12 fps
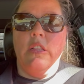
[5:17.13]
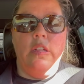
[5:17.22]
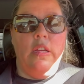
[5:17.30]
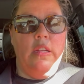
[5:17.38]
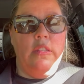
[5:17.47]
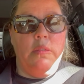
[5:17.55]

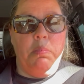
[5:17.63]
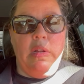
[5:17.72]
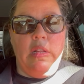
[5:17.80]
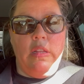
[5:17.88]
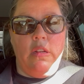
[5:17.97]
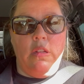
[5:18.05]
It's been
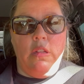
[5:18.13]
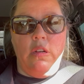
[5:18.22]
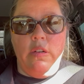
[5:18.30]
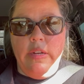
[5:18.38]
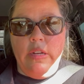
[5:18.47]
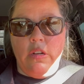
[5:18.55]
a little
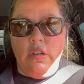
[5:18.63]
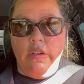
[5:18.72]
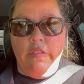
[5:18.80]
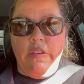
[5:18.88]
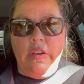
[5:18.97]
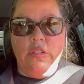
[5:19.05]
learning
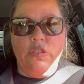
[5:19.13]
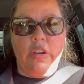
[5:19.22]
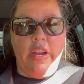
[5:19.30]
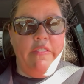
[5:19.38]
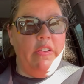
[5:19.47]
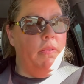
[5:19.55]
curve
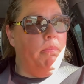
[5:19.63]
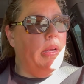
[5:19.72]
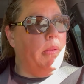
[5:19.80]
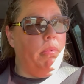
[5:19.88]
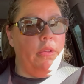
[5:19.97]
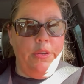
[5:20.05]
driving
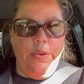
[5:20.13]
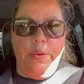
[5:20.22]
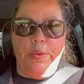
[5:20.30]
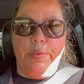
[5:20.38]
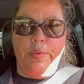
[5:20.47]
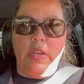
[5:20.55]
Big Blue
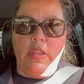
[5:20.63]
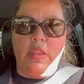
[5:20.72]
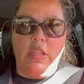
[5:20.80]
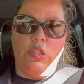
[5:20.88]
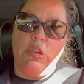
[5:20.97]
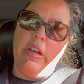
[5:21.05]
with
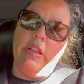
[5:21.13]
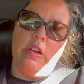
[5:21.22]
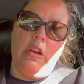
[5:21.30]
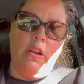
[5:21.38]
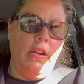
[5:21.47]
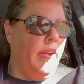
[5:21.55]
the
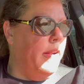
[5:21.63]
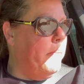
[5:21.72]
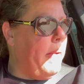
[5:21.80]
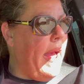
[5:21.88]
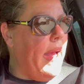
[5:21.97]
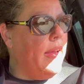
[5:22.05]
trailer in
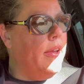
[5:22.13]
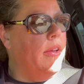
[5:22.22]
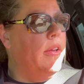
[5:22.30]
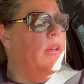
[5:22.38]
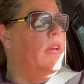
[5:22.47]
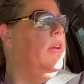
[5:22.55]
back,
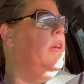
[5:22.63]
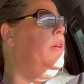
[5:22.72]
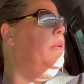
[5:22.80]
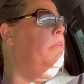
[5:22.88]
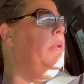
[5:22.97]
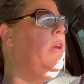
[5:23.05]

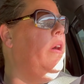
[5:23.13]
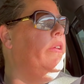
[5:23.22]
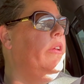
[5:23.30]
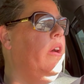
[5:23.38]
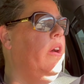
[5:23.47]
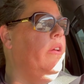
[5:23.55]
but all
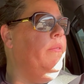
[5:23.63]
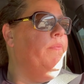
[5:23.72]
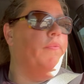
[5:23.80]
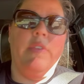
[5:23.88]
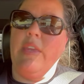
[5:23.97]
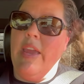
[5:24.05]
in all,
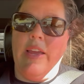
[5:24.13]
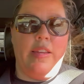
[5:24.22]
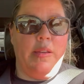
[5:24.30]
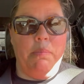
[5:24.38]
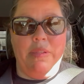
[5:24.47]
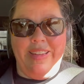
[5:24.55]
can't
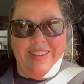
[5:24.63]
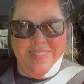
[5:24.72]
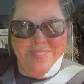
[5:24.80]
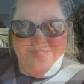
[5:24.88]
complain.